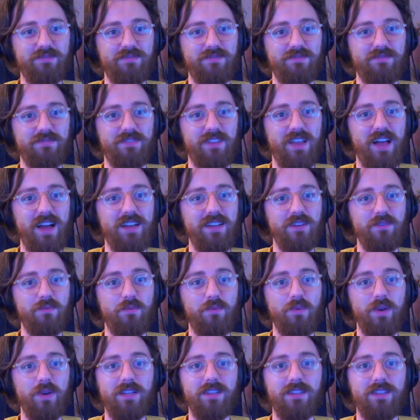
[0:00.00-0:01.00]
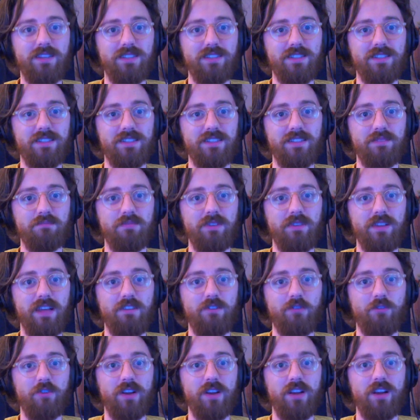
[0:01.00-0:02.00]
Flying wingless says
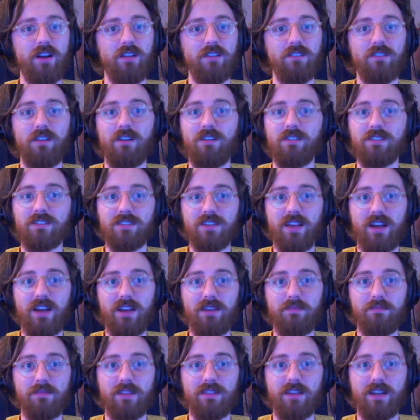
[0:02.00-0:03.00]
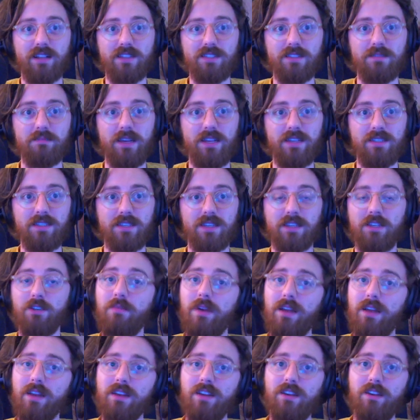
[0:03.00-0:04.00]
blendering alongside me. That's amazing. You
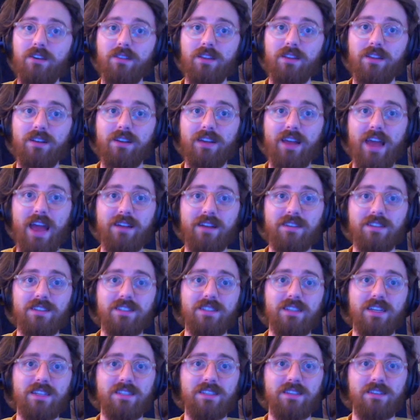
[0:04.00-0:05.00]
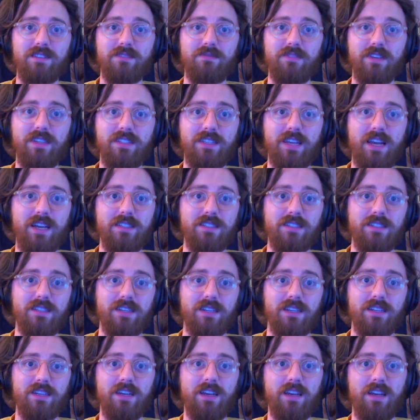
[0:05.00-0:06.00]
made a cute little cactus. That sounds
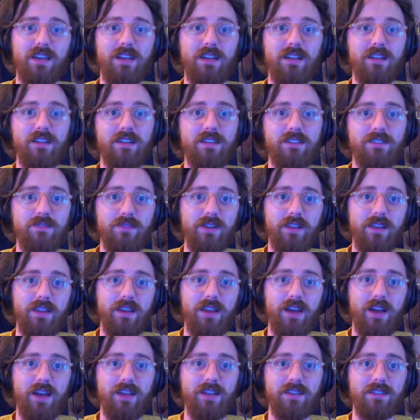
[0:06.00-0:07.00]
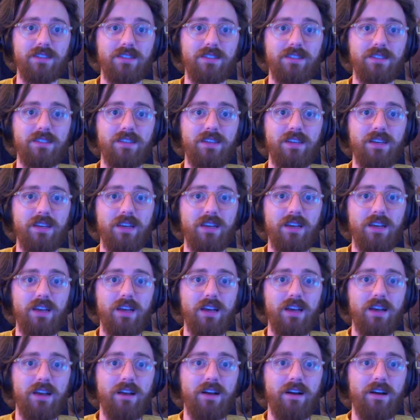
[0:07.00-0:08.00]
fantastic. That's really nice.
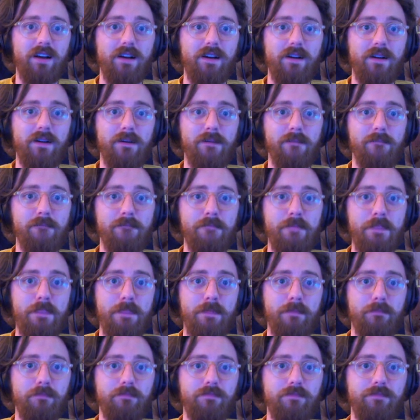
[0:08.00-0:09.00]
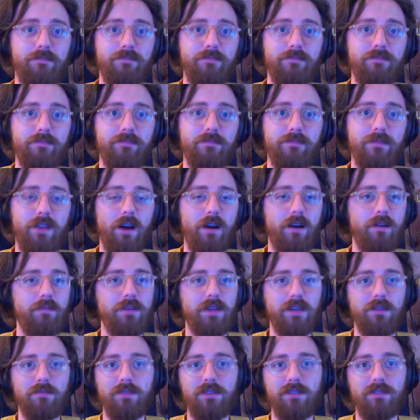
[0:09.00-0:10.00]
Oh,
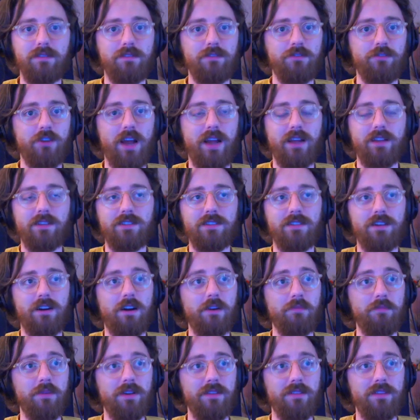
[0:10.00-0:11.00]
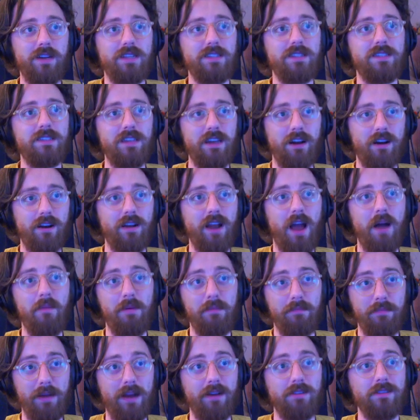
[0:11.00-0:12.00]
baby. Dragon's Dogma. That's the art I'm
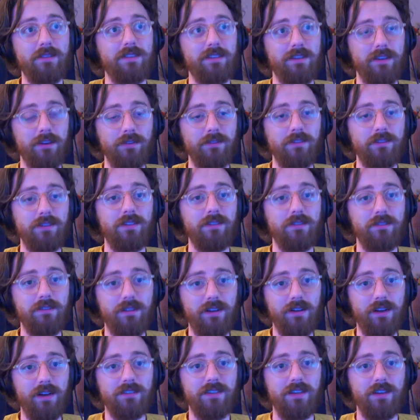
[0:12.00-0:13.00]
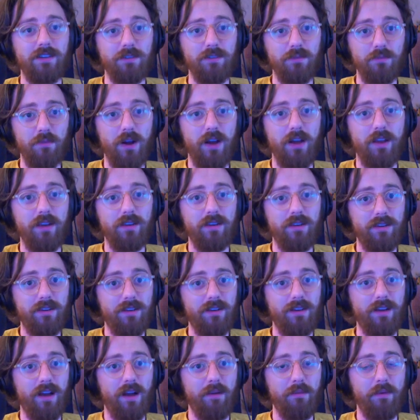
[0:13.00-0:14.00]
about to go do. I'll tell you what.
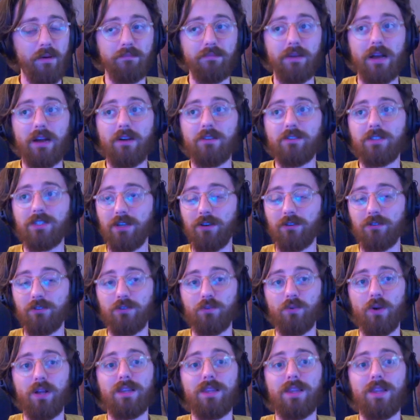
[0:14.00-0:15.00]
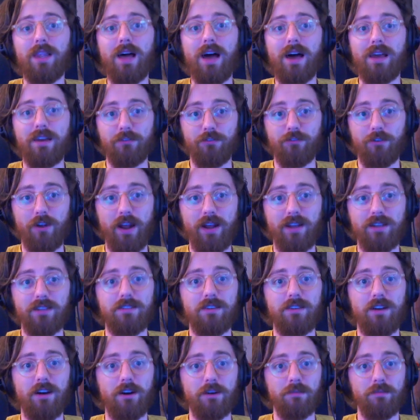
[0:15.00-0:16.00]
I'm about to go do a lot of Dragon's
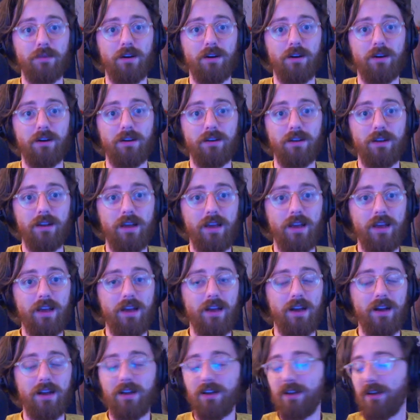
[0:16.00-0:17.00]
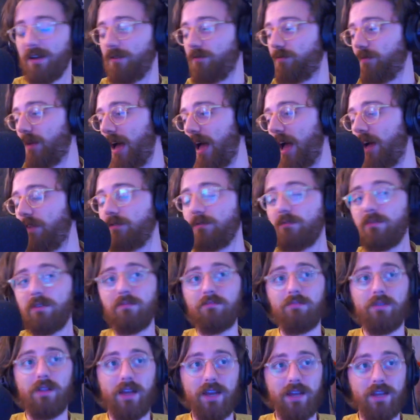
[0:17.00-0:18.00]
Dogma art. I haven't been
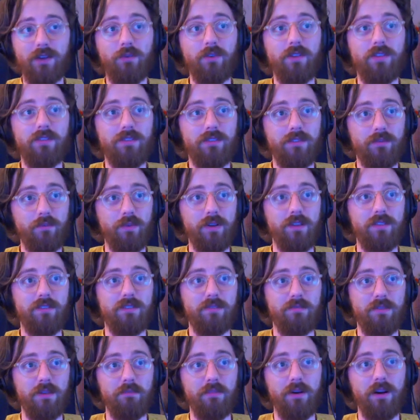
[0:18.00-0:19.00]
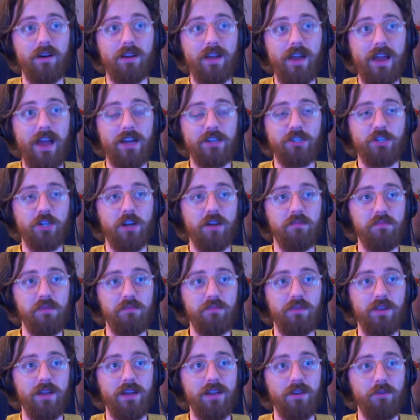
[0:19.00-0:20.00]
playing with the bug catcher. I've been
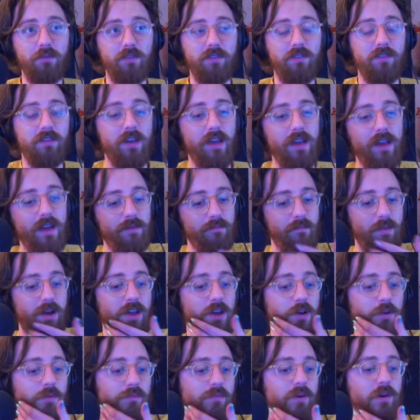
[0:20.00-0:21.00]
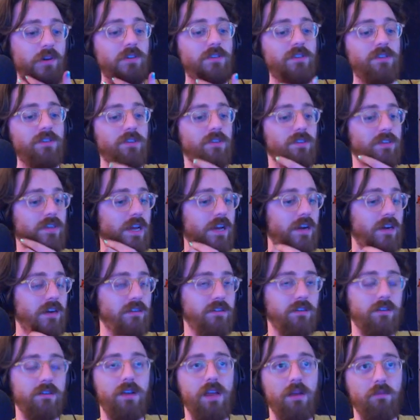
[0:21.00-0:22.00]
playing with my own personal
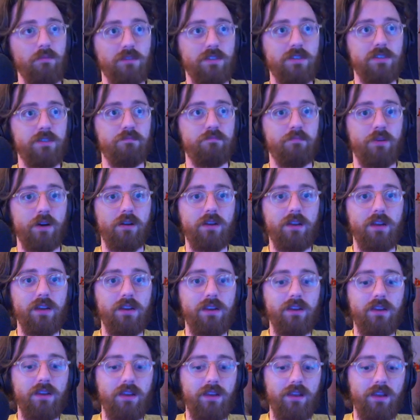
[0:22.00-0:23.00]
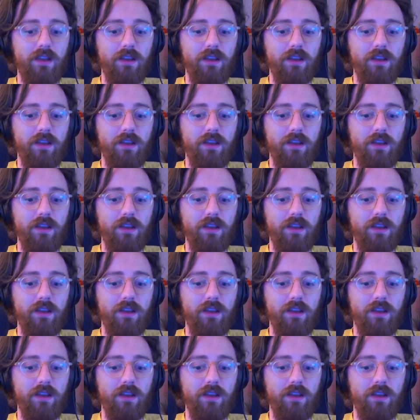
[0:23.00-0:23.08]
character named Spirkin.